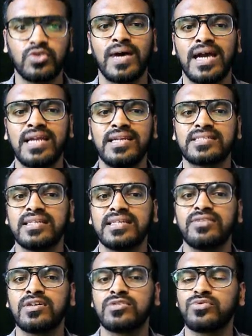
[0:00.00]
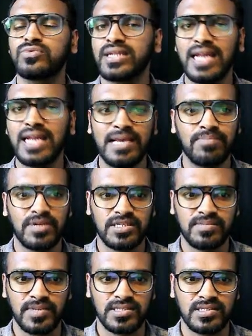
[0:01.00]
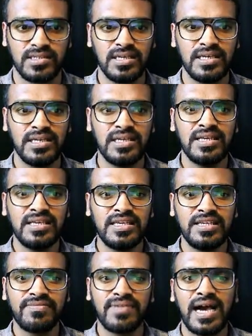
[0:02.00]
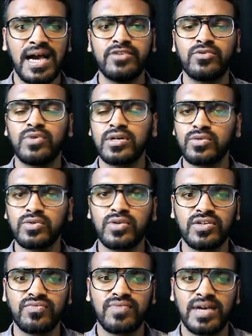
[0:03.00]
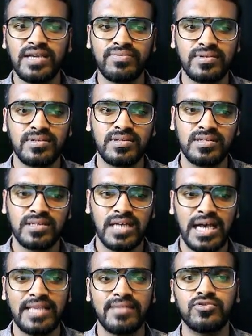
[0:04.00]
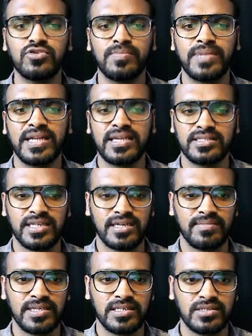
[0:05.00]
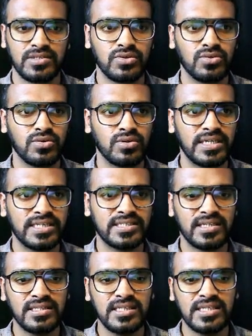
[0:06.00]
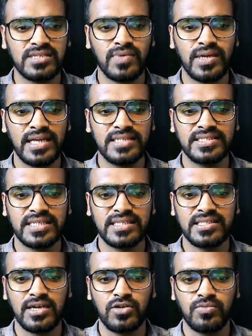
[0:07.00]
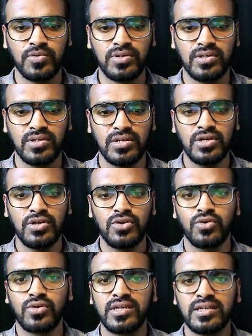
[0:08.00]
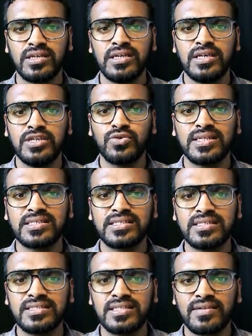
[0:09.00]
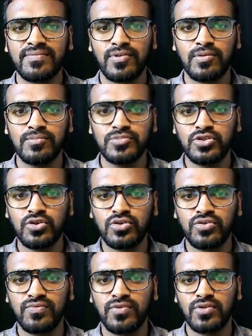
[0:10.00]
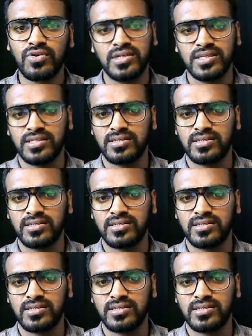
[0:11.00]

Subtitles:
I less than equal to 10, I plus plus. If I equal to 5, I have used break statement. So let's run this one and check the output. Okay, you can see here from 0 to 4 only,